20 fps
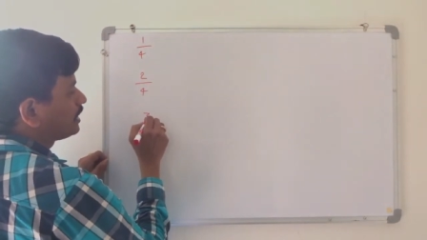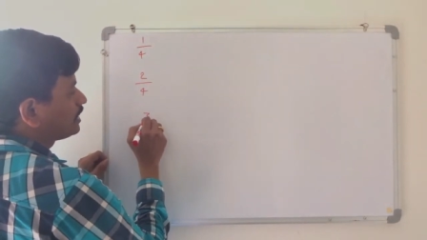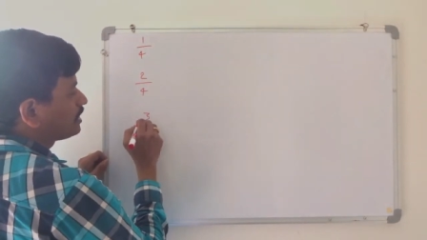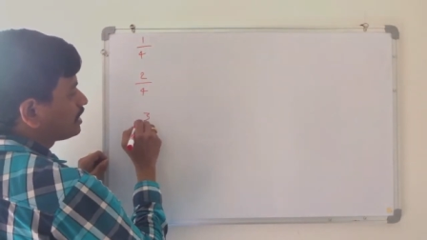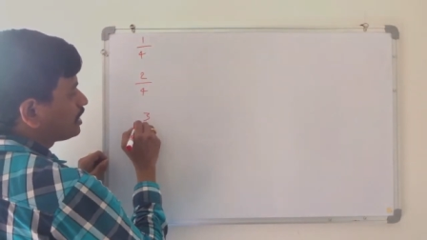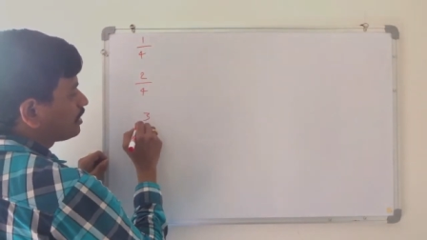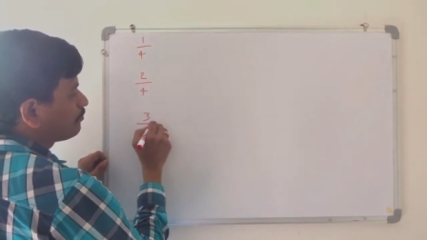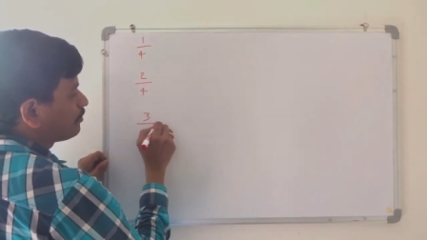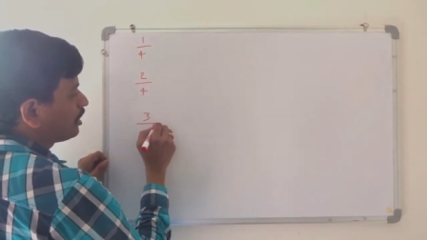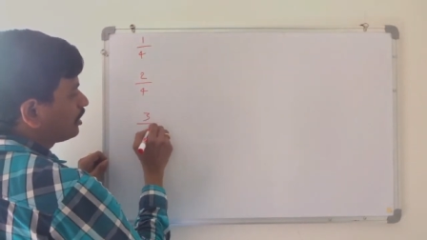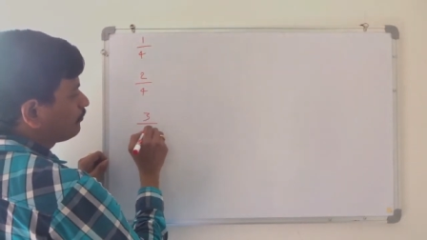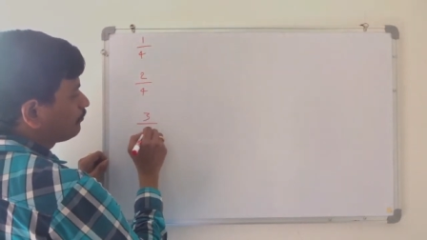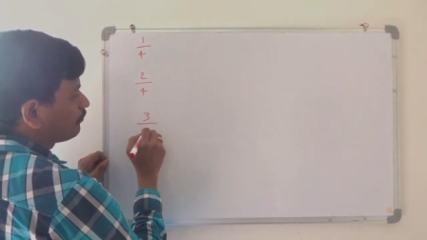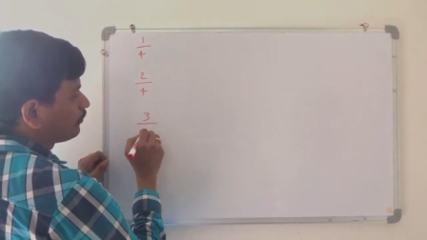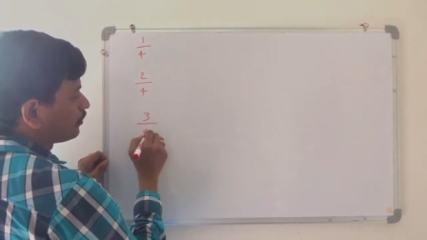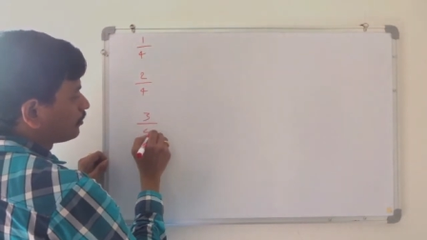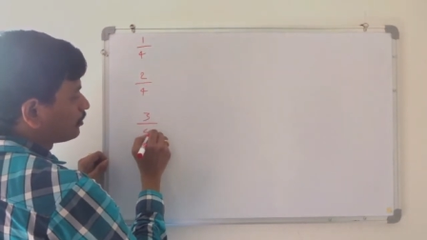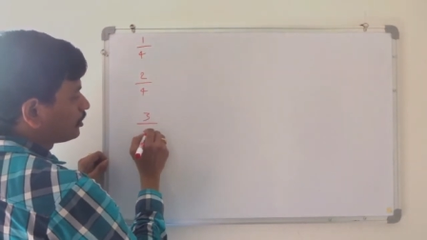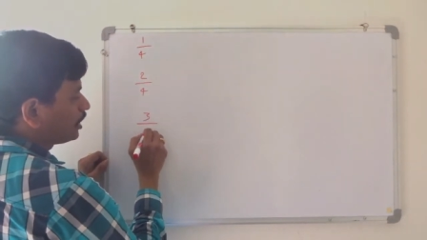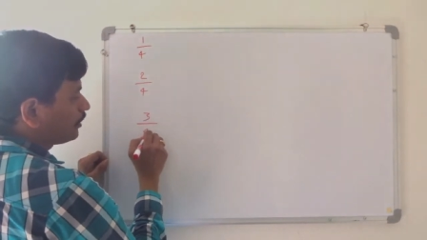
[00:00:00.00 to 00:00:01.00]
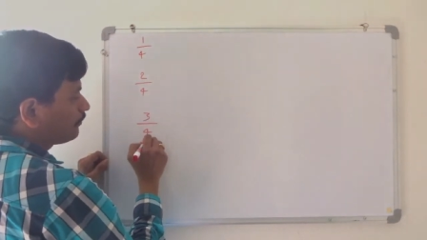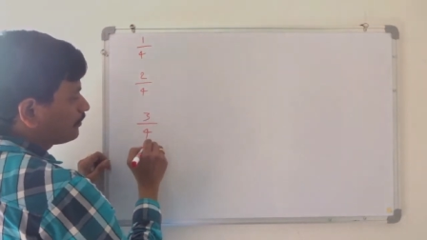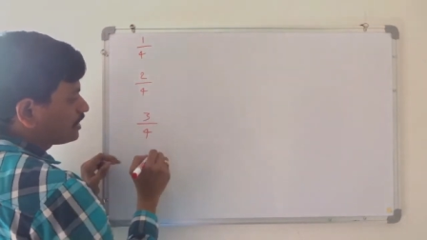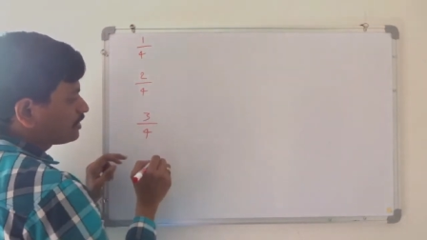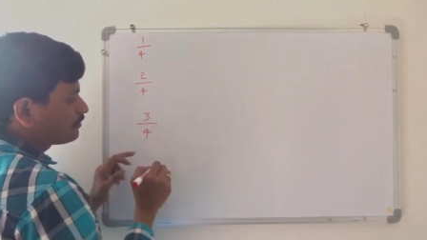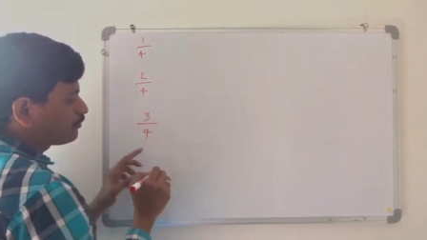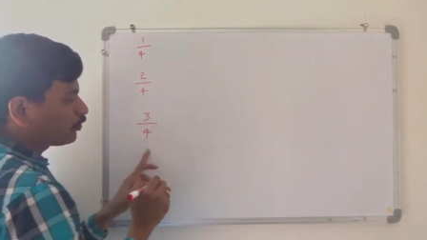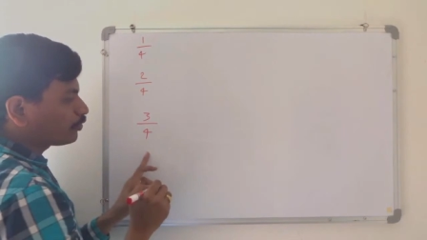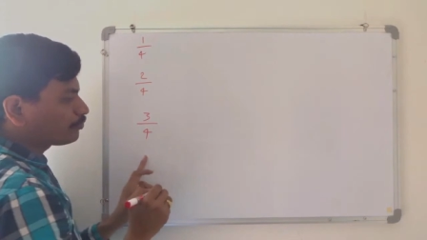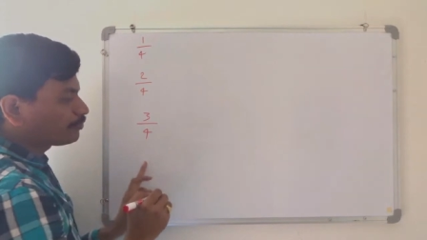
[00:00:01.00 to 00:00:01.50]
and 3 by 4. If it
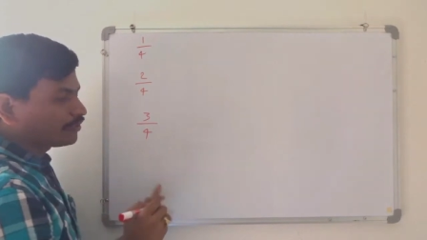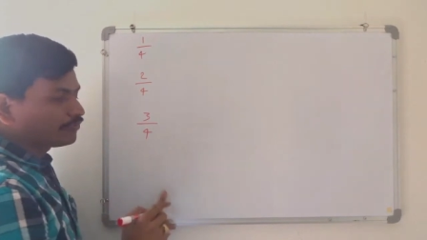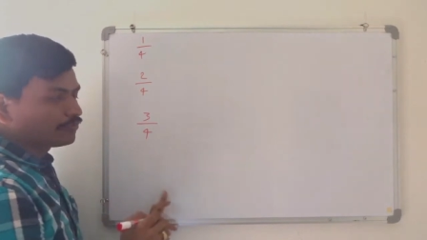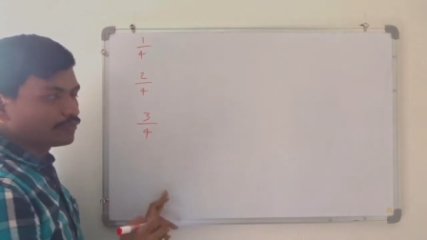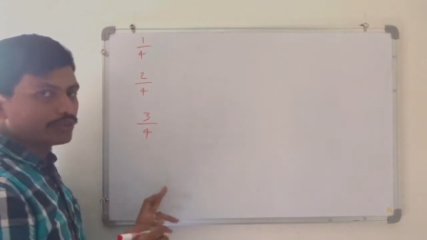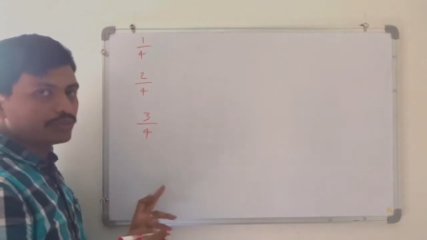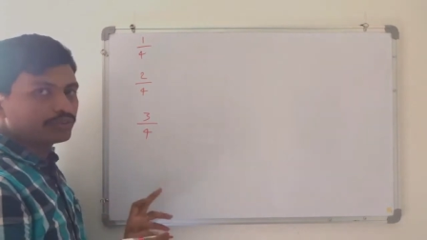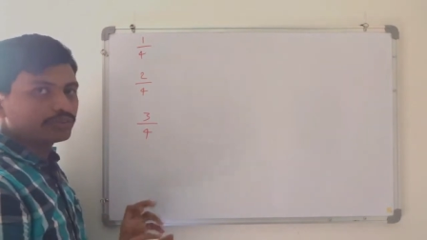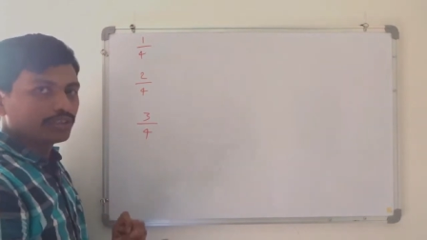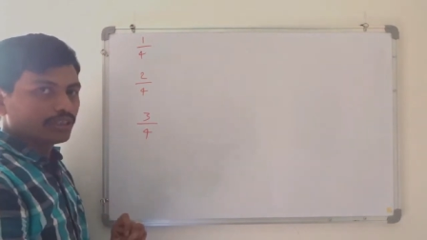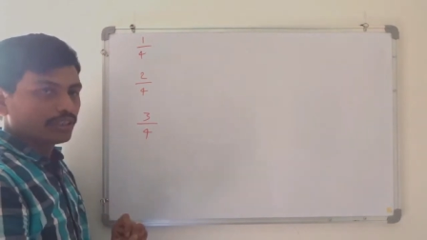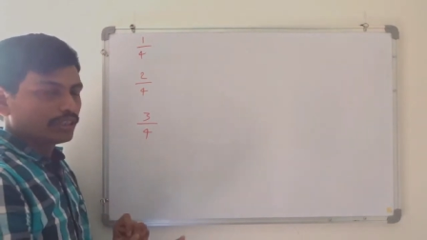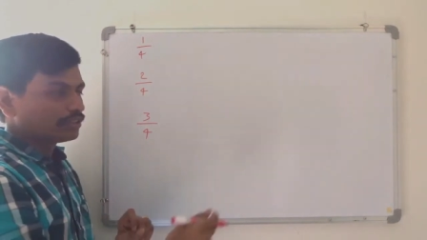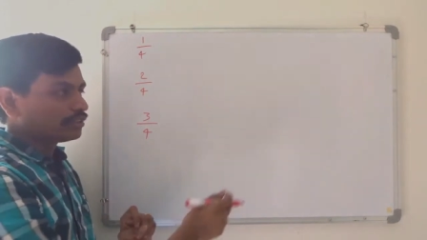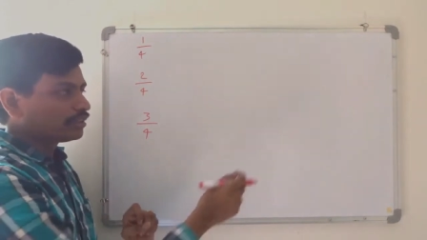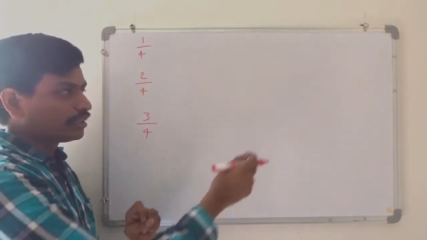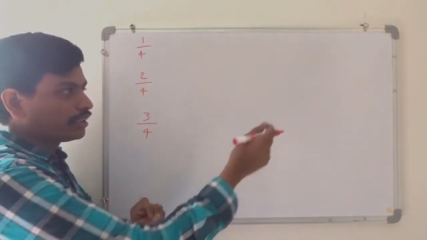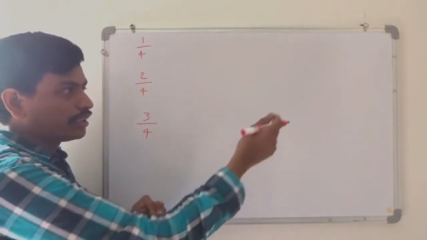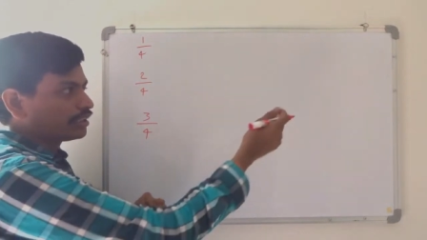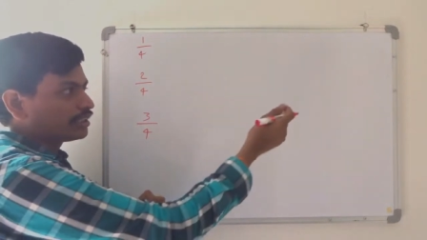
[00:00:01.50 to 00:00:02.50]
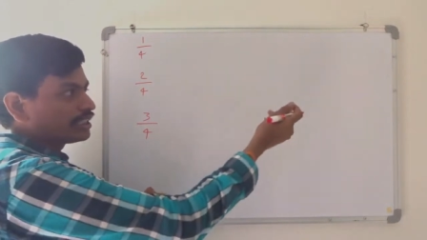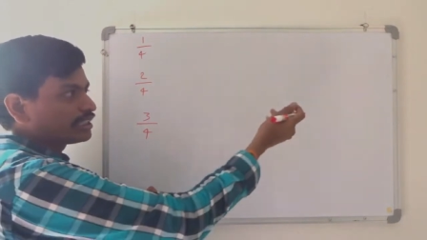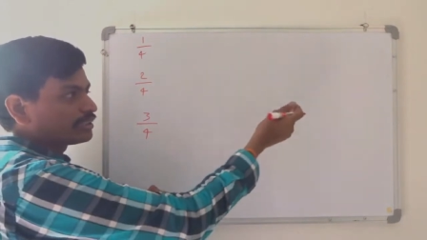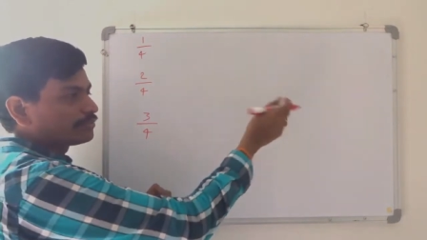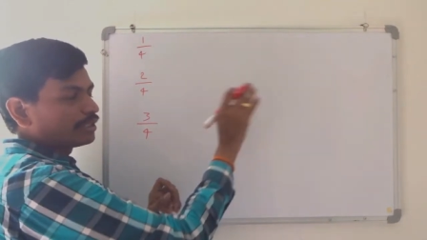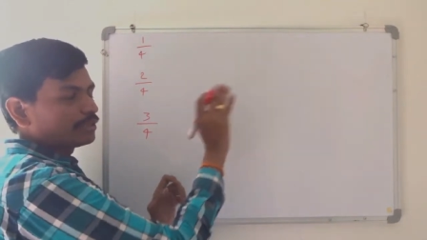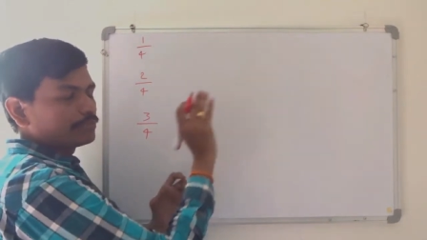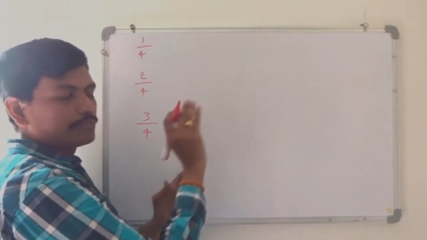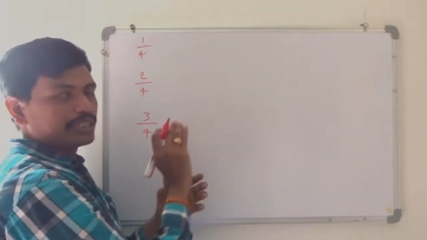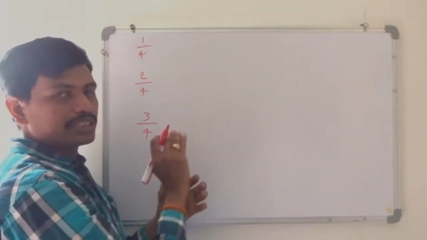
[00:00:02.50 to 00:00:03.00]
is 4 by 4, the
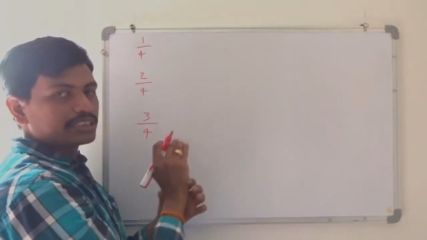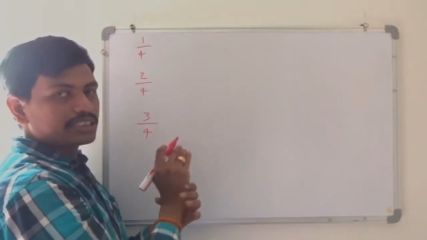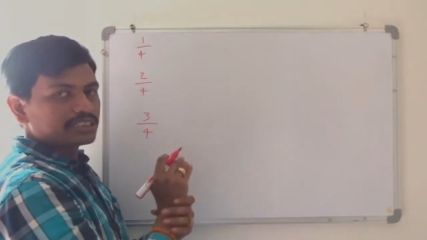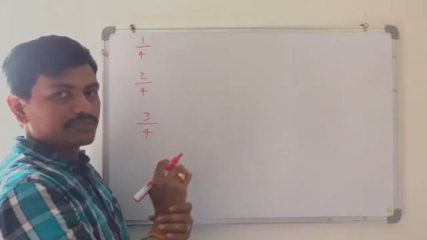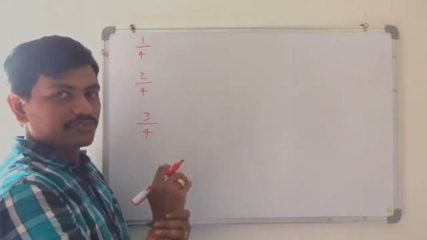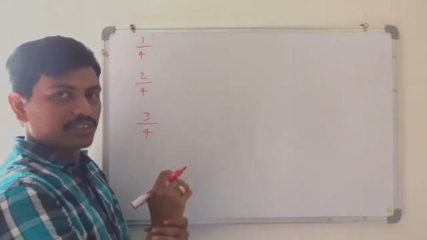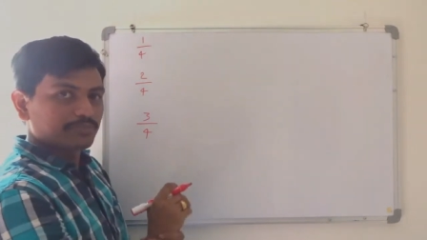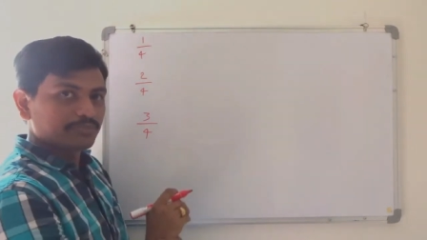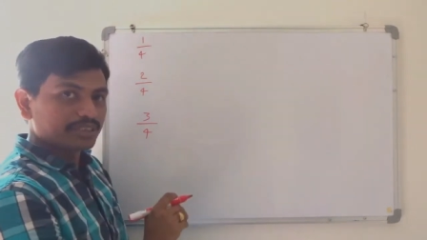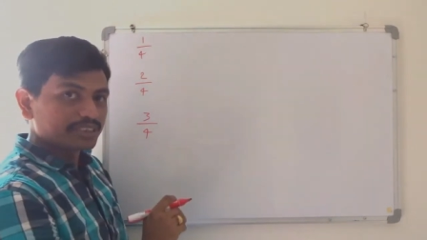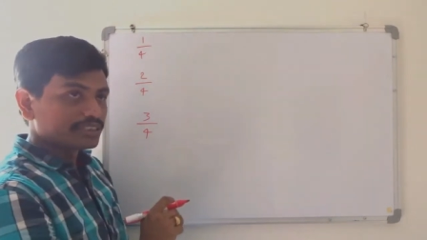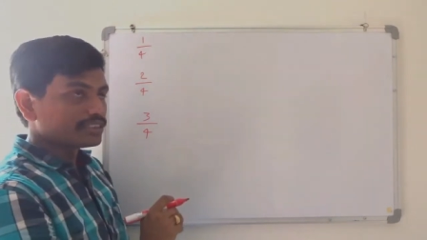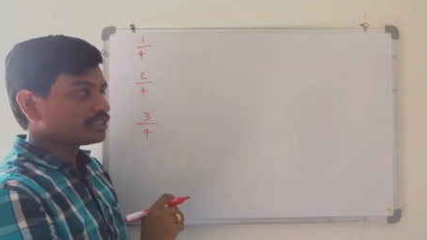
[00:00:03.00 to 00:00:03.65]
decimal places will be